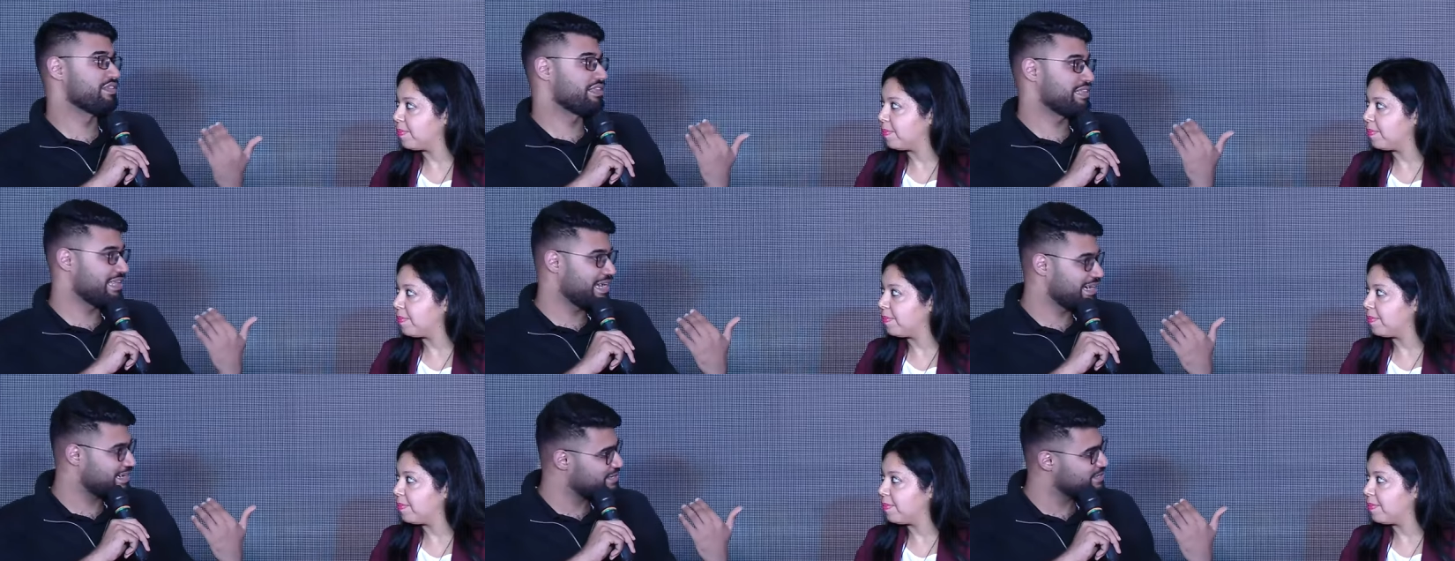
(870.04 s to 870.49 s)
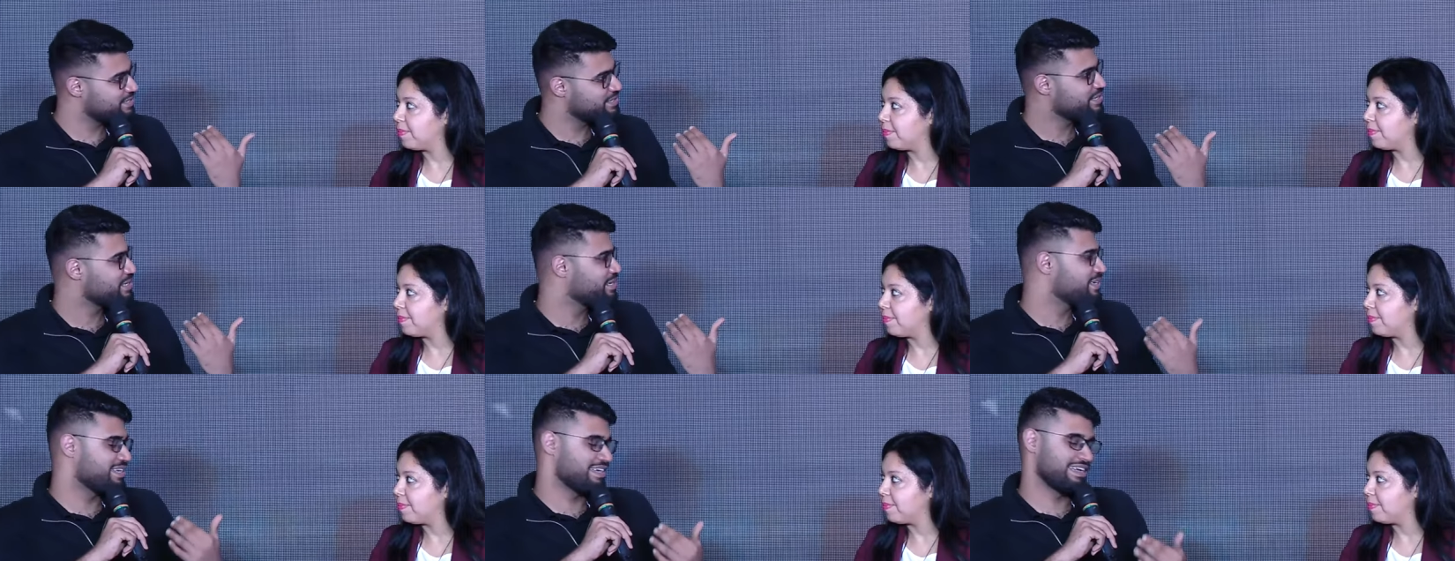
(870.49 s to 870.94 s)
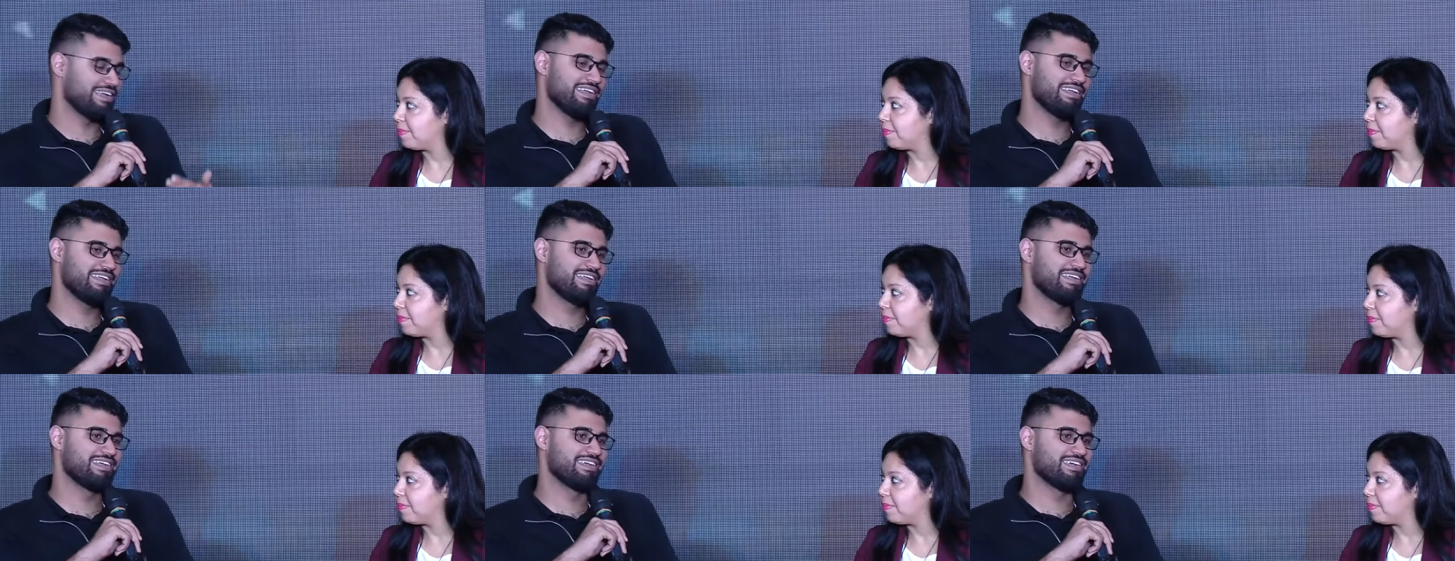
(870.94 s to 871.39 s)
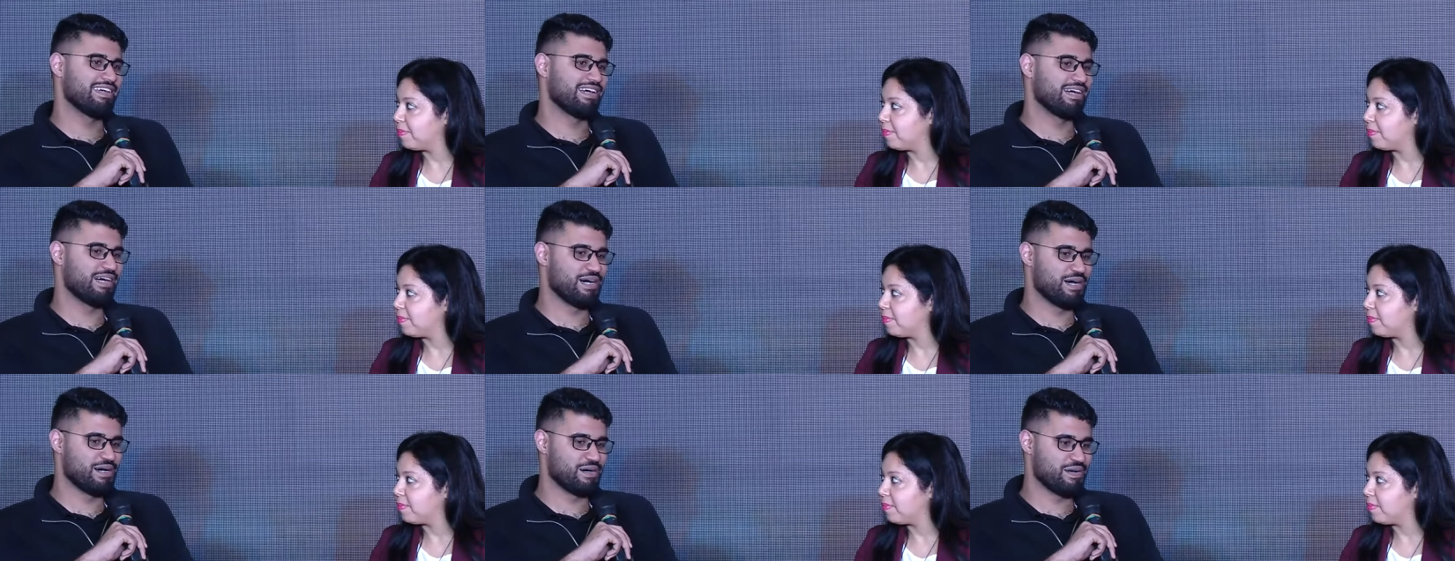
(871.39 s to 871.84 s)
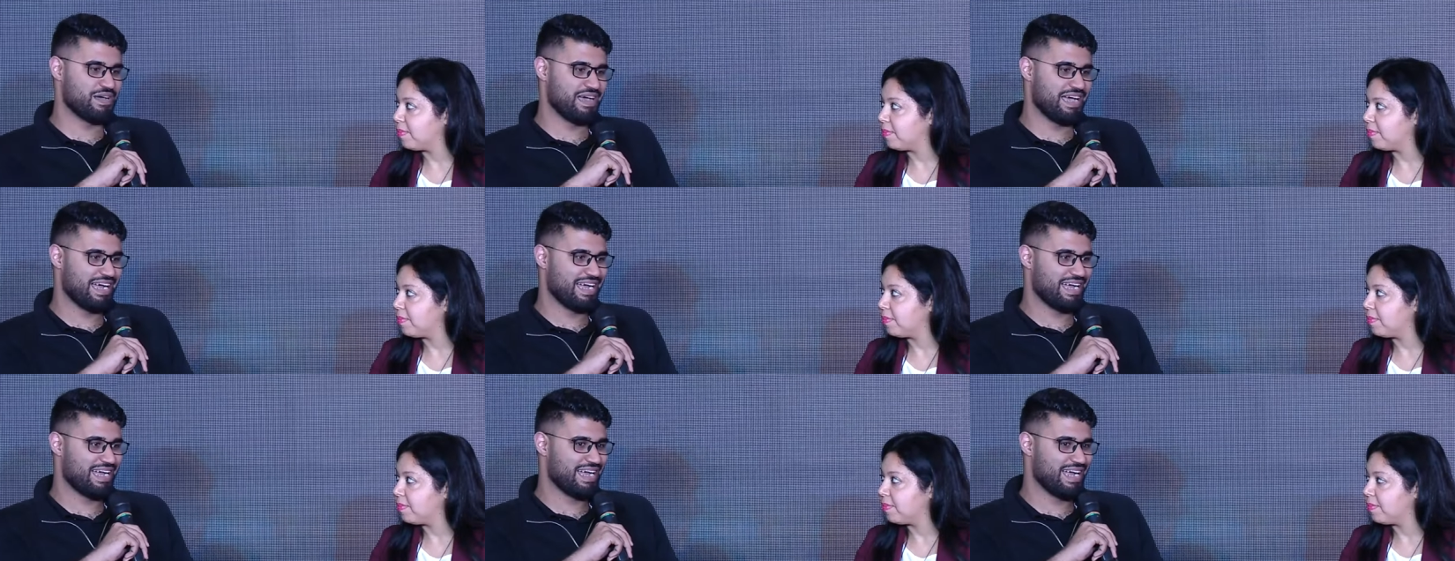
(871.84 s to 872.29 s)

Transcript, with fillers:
Speaker 1: than that, right? Uh,